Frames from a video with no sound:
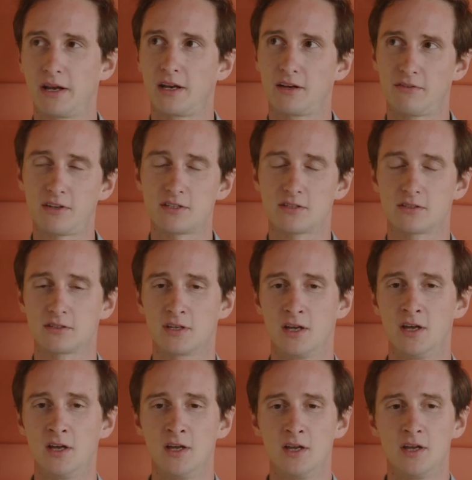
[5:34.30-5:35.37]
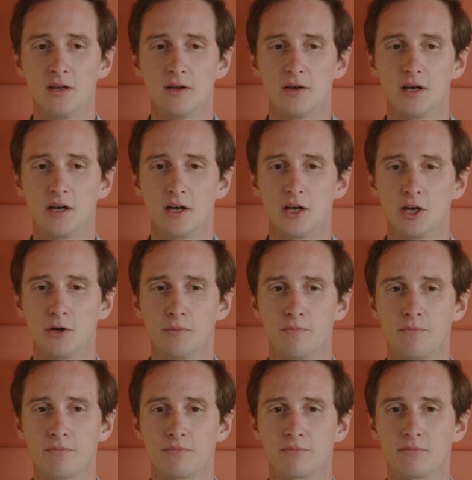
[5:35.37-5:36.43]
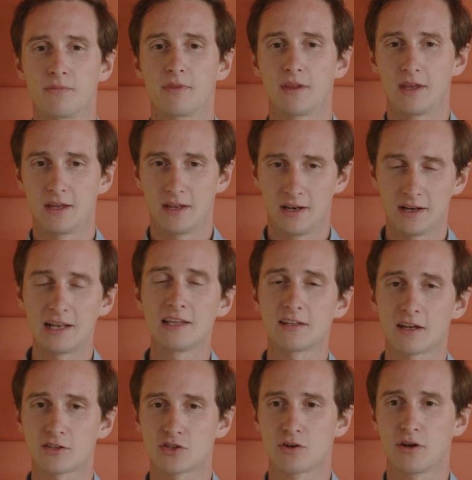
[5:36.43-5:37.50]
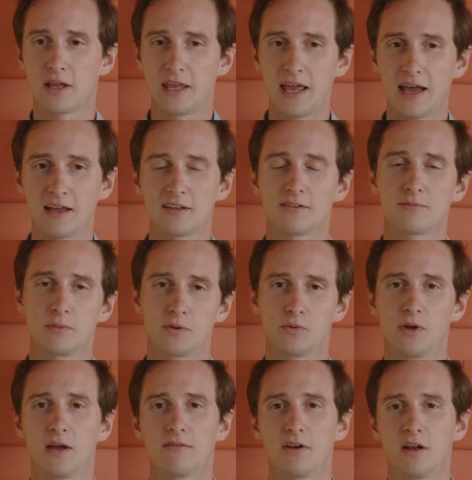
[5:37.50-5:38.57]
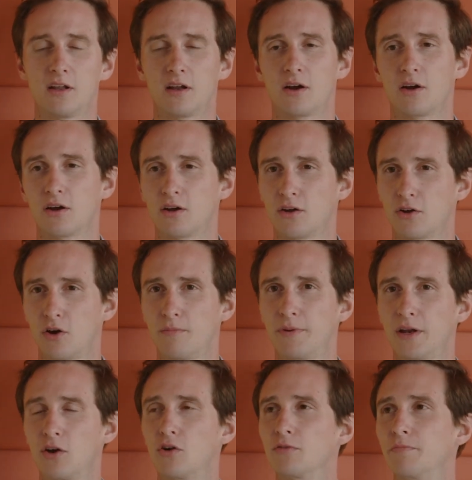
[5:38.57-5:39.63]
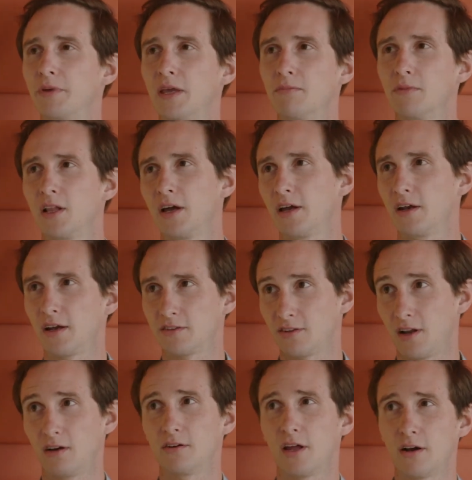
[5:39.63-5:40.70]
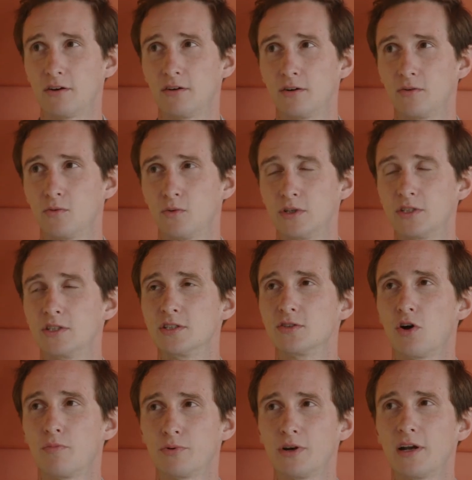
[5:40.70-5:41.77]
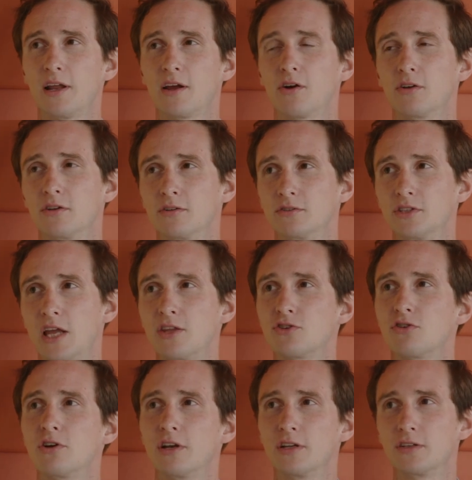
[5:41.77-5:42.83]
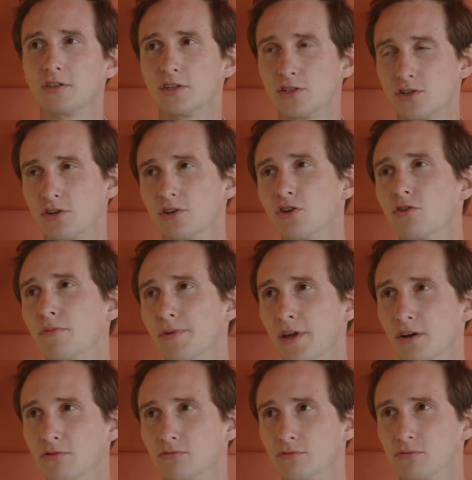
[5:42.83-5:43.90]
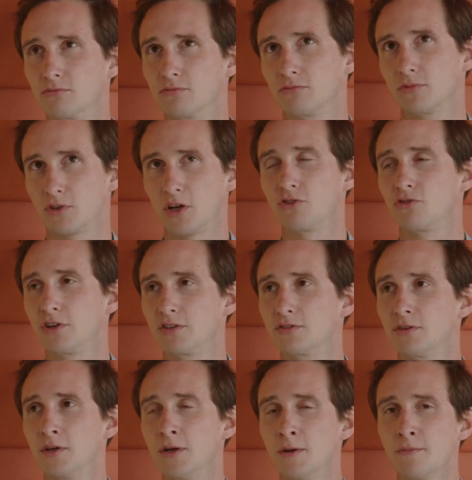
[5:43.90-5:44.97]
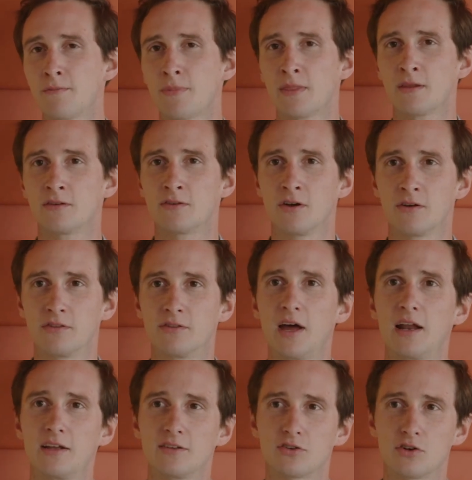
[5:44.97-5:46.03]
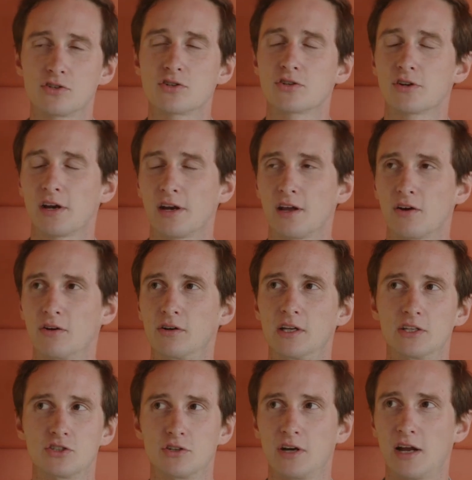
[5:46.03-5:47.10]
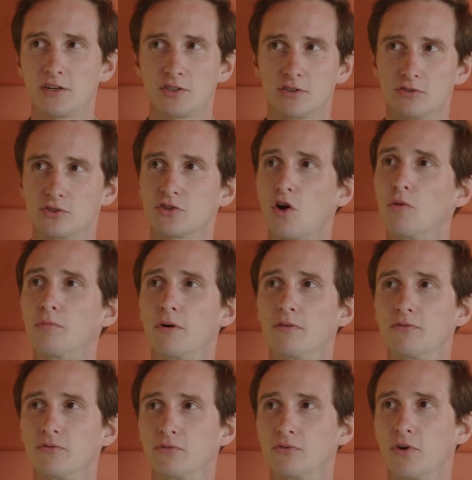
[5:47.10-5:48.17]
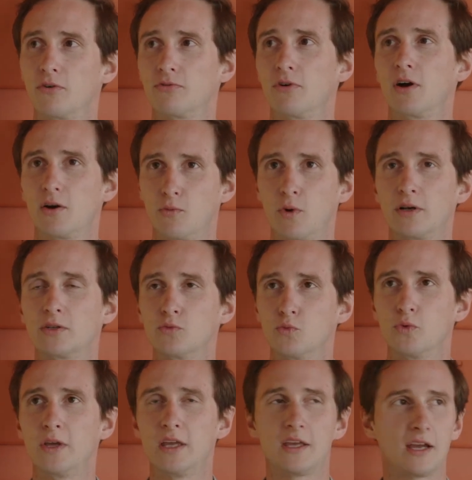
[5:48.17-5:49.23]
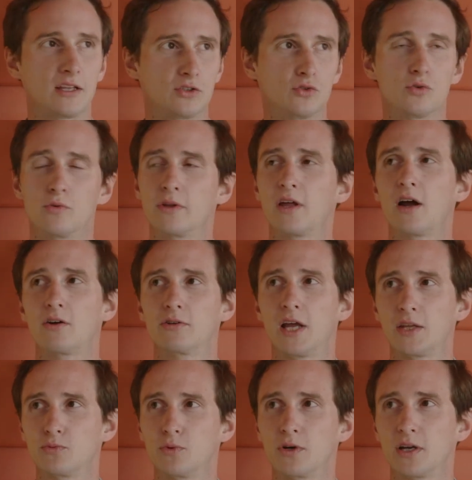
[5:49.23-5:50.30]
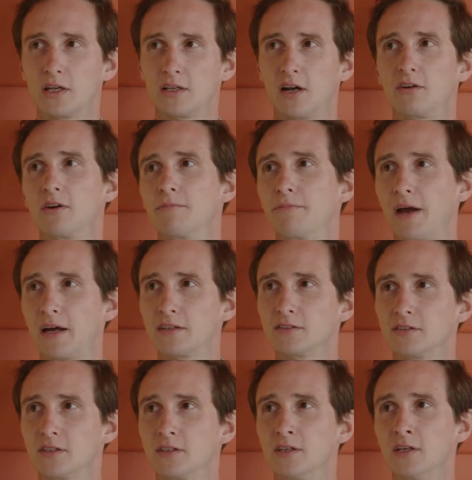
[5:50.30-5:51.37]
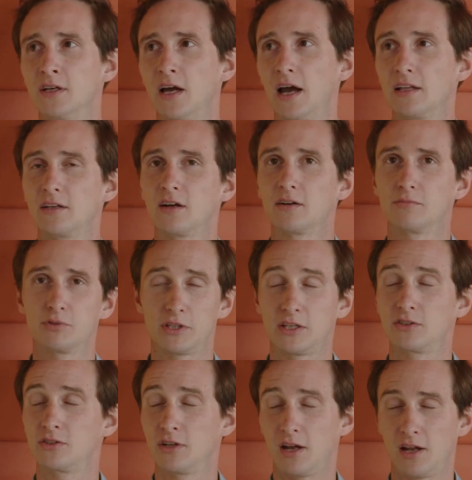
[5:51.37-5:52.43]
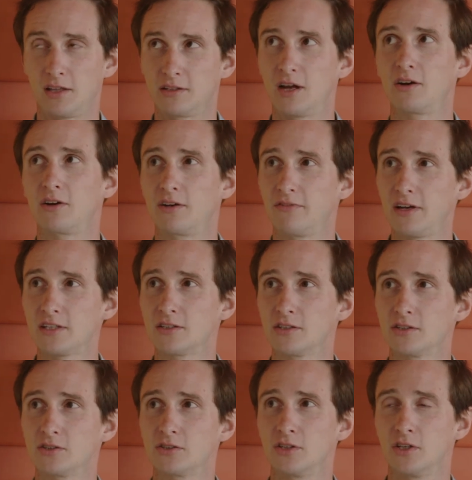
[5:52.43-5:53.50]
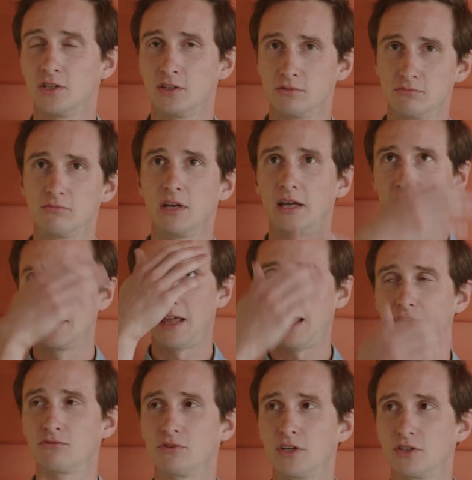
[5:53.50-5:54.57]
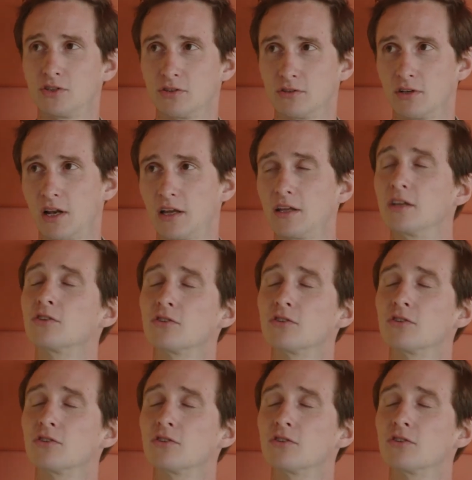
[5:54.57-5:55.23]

investors. Yes. Um, in Cleantech Estonia, yes, but we have another company called Beamline Accelerator, mm-hmm. which is operating on Central and Eastern European countries. Mm-hmm. So okay. that is concentrating on international scope of, of what we can do with our network and our impact mm-hmm. and our potential and our investors in that region, like okay.